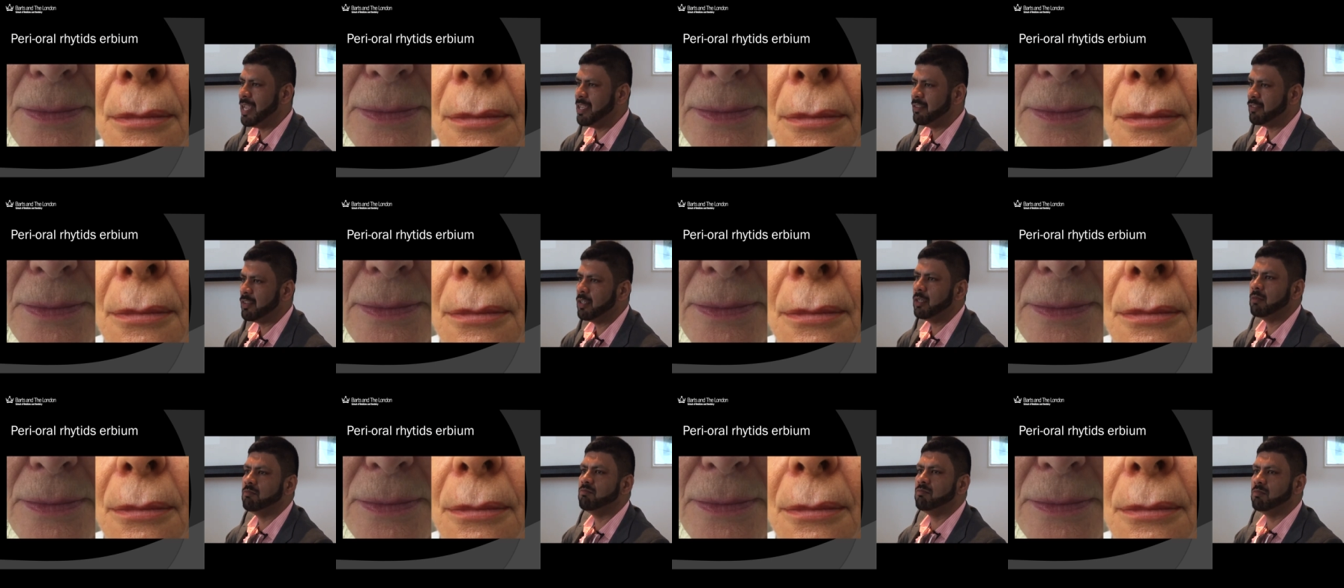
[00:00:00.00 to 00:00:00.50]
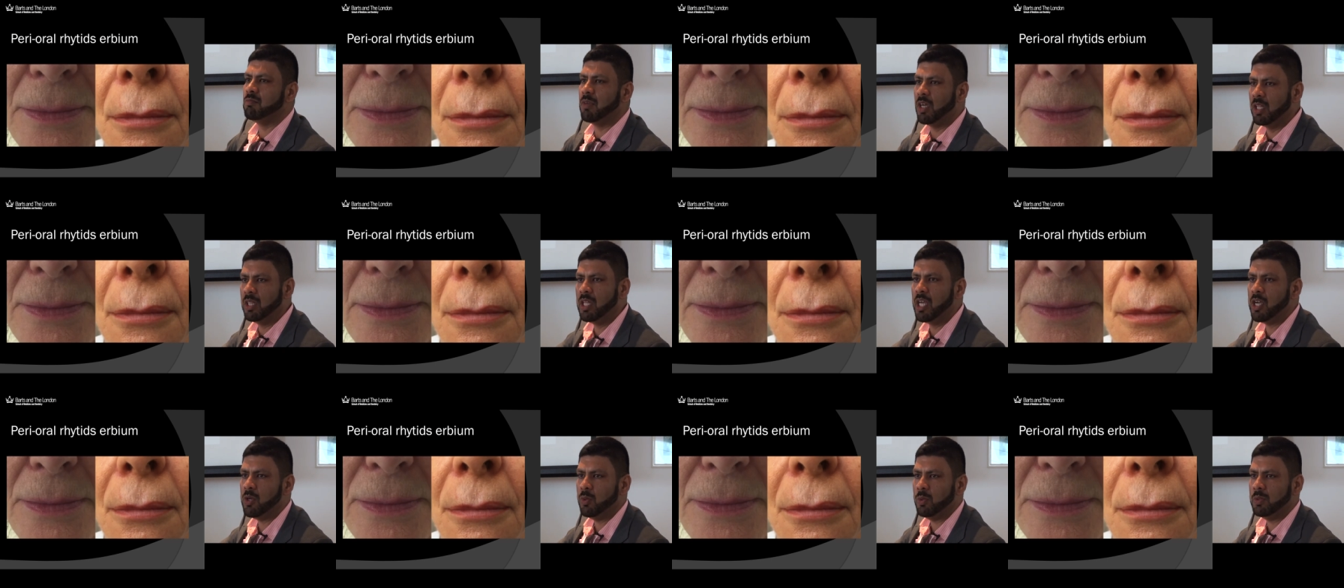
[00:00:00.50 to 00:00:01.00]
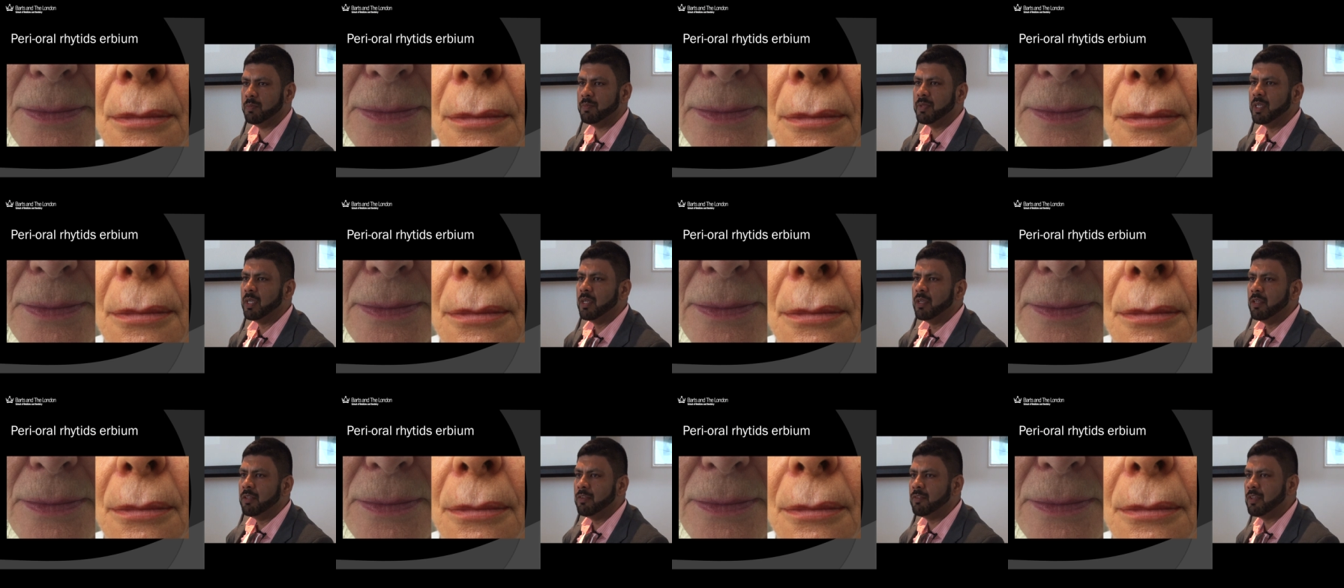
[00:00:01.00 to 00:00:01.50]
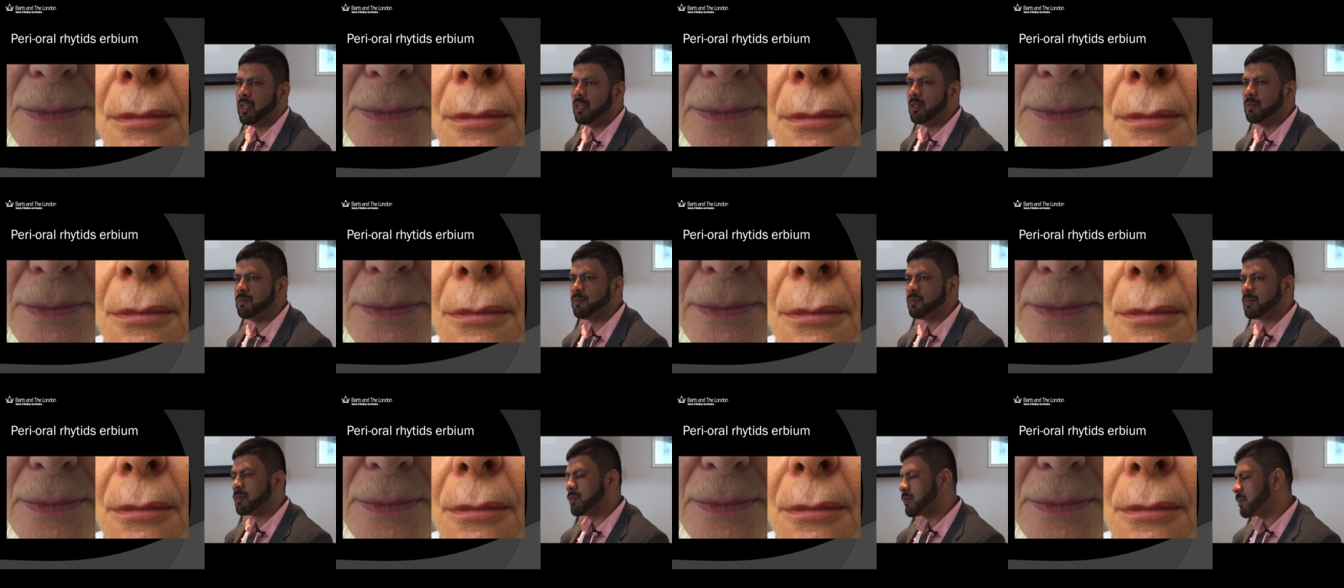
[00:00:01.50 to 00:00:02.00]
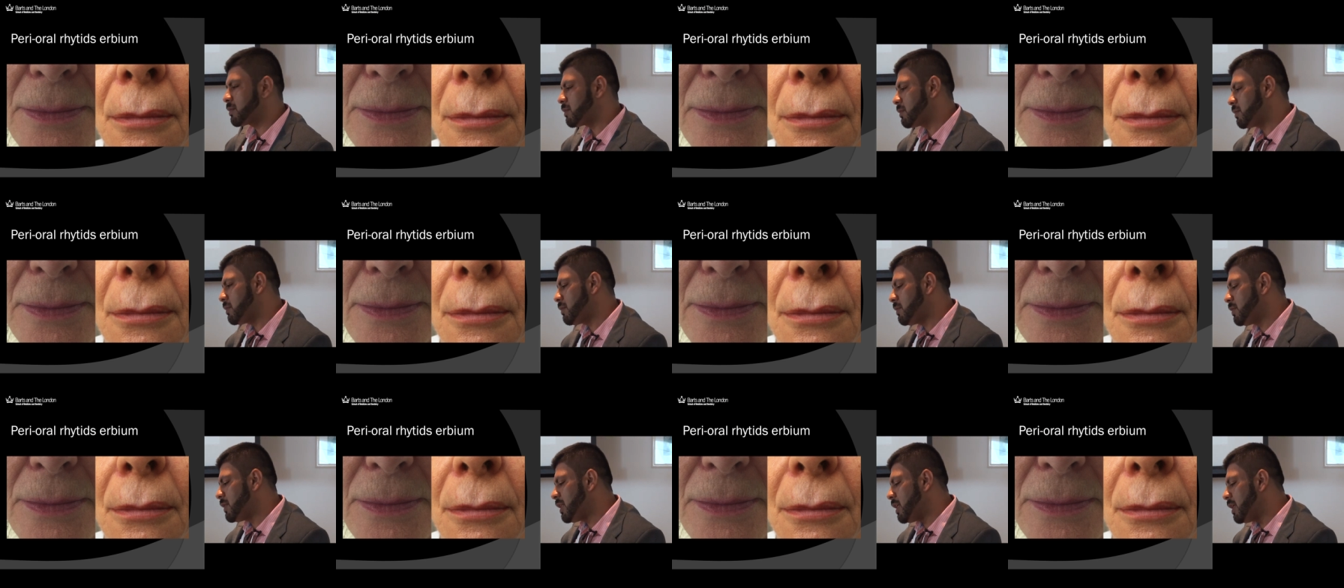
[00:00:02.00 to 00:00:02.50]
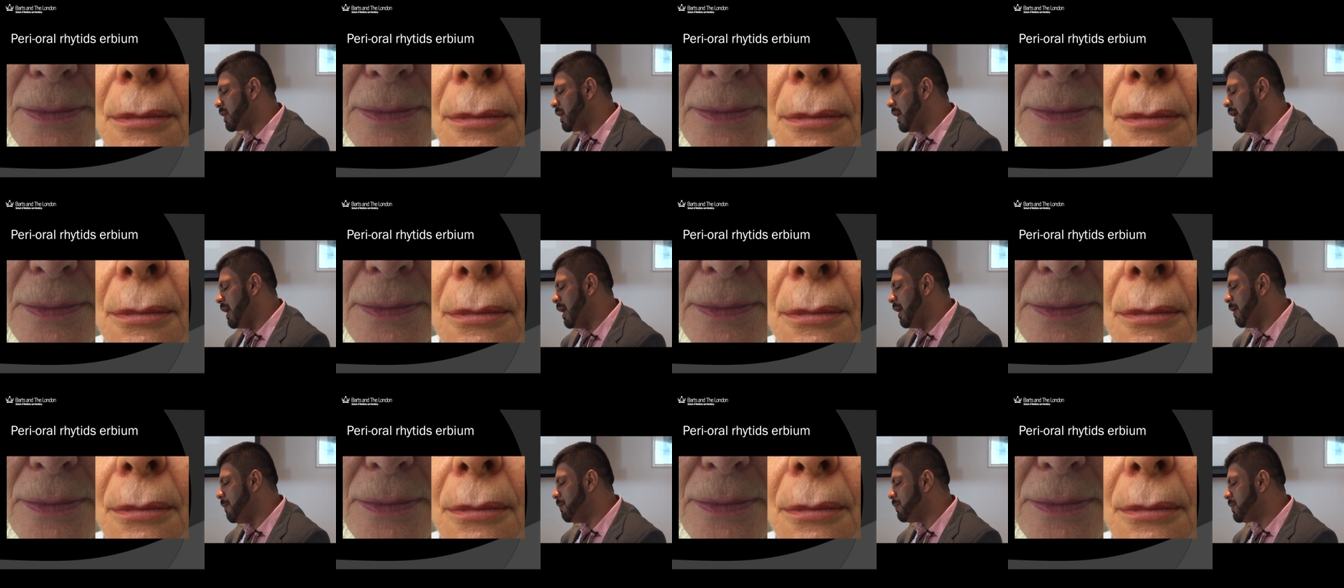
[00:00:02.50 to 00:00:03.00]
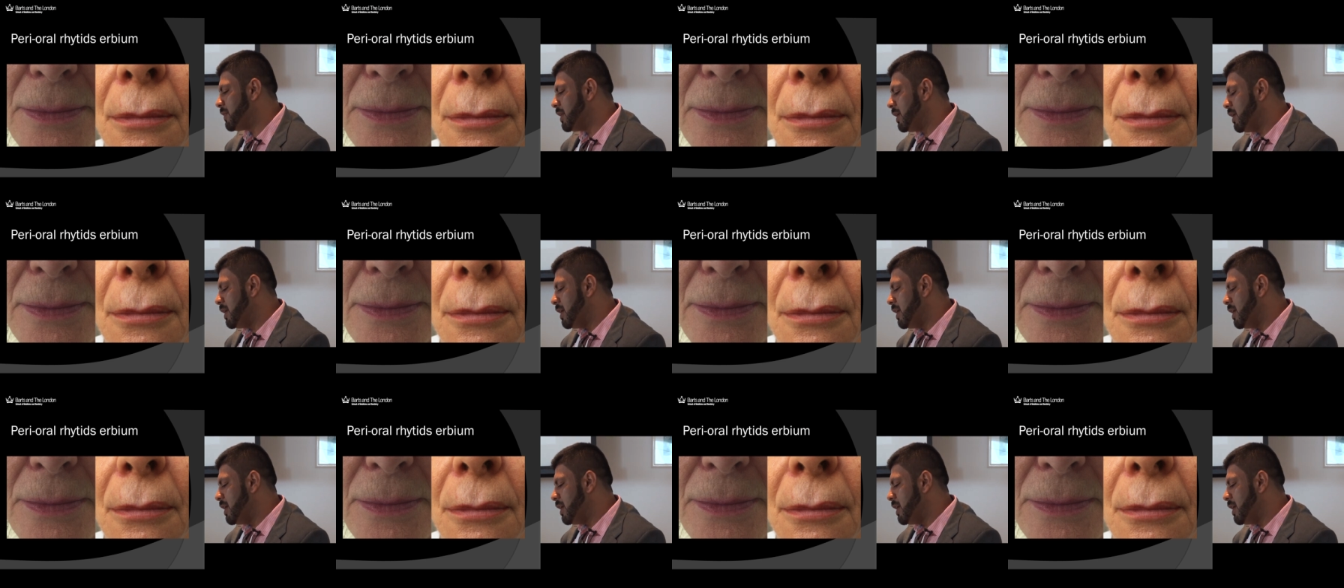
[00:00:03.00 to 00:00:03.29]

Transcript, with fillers: laser alone. So um,